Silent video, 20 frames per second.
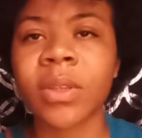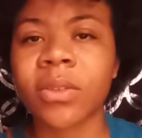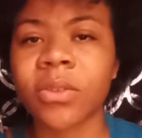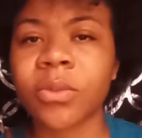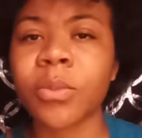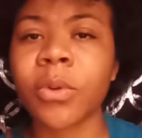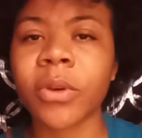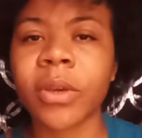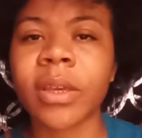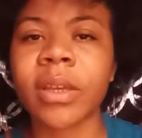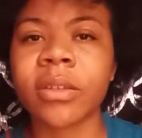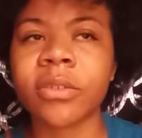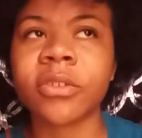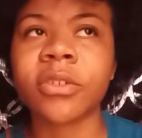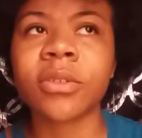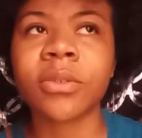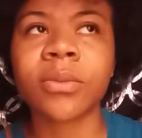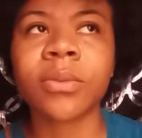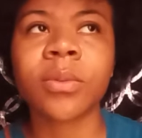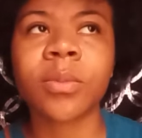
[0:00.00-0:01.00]
Smoking in
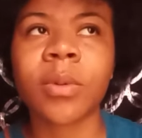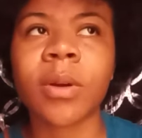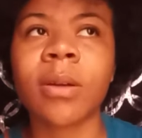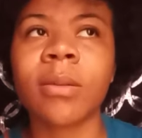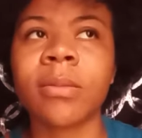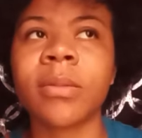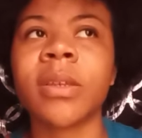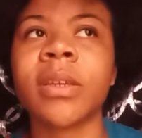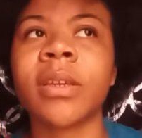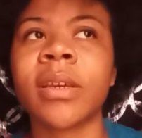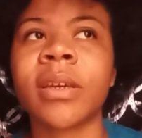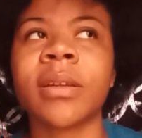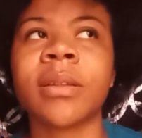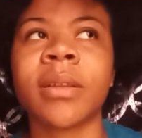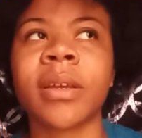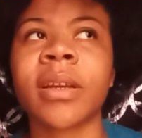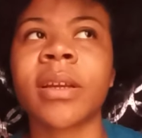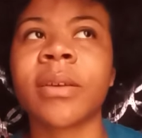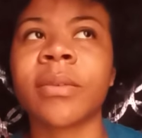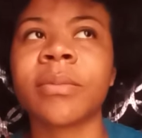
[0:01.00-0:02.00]
general, probably, yeah,
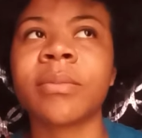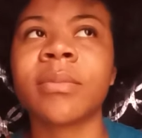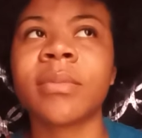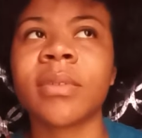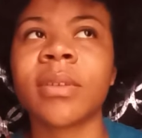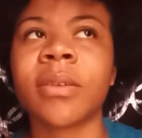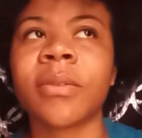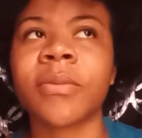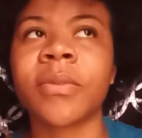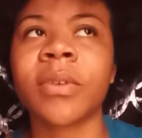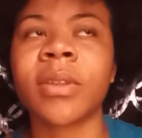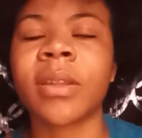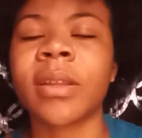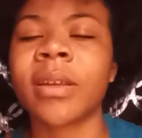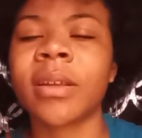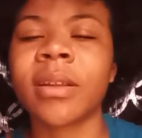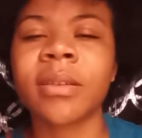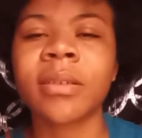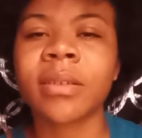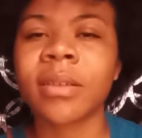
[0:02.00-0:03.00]
like I, I feel
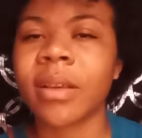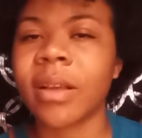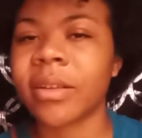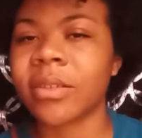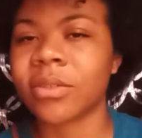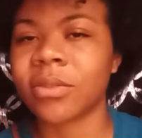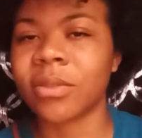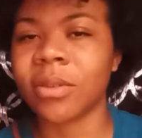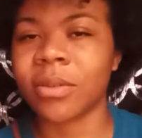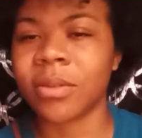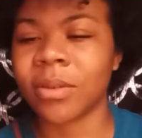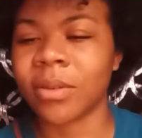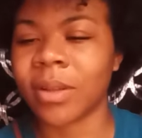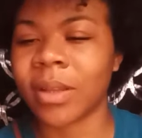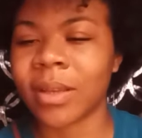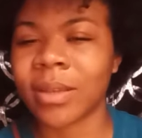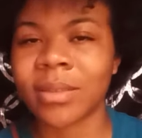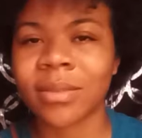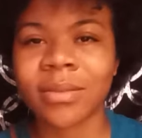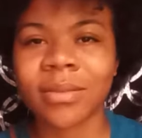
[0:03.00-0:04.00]
that. I just don't know,
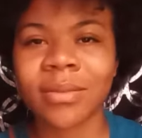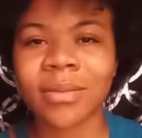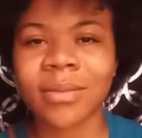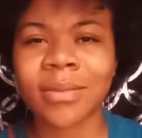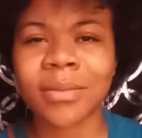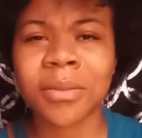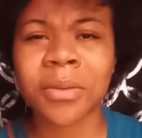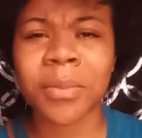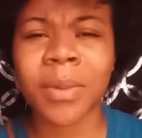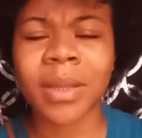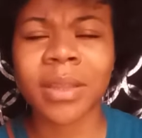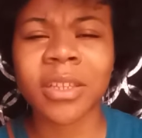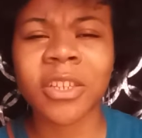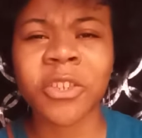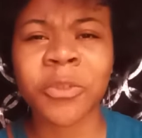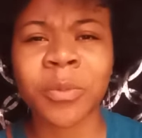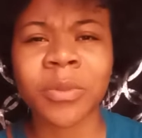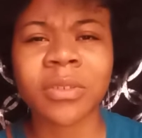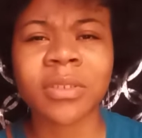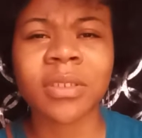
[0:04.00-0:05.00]
like, about
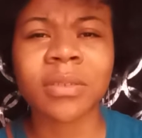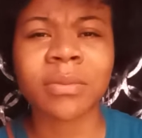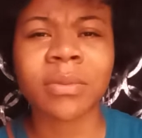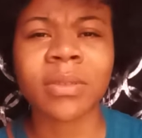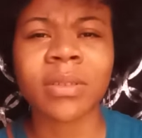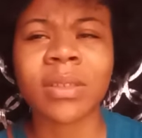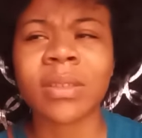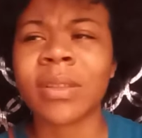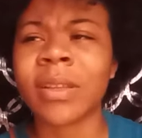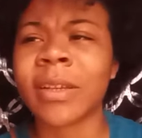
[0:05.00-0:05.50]
these specifically.